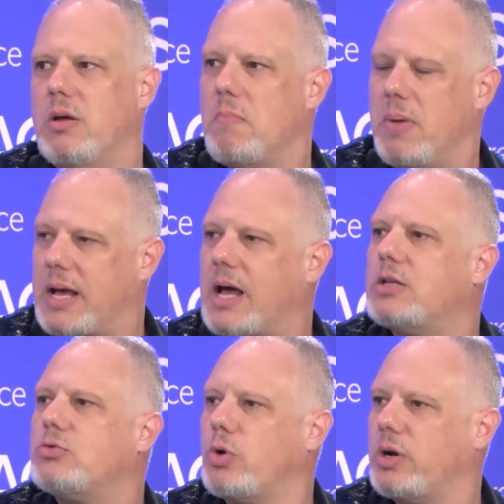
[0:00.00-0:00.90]

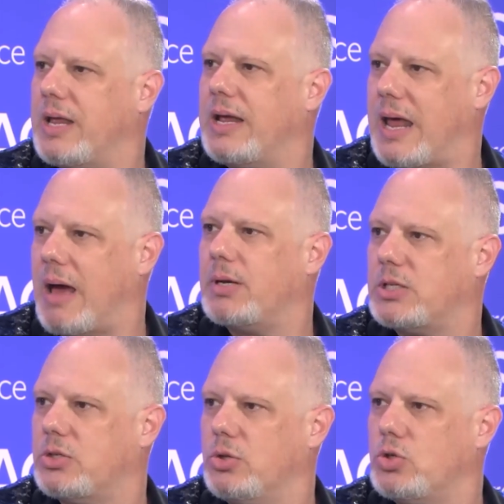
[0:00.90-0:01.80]
Because we're a dynamic
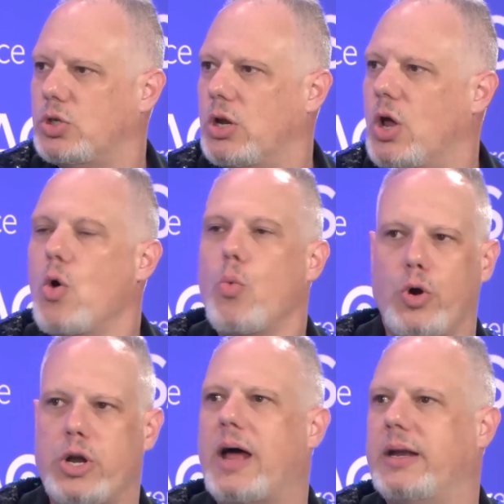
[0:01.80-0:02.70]
solution, we're
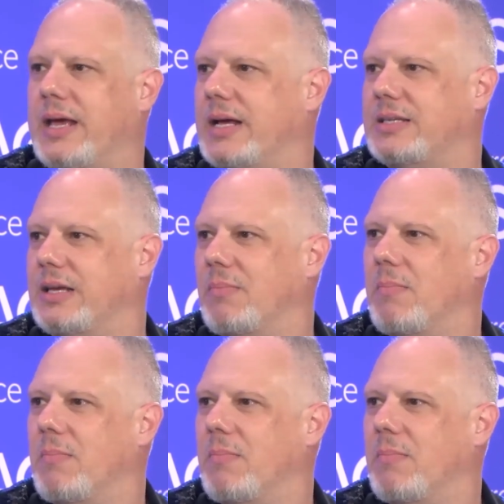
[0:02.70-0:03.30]
not guessing.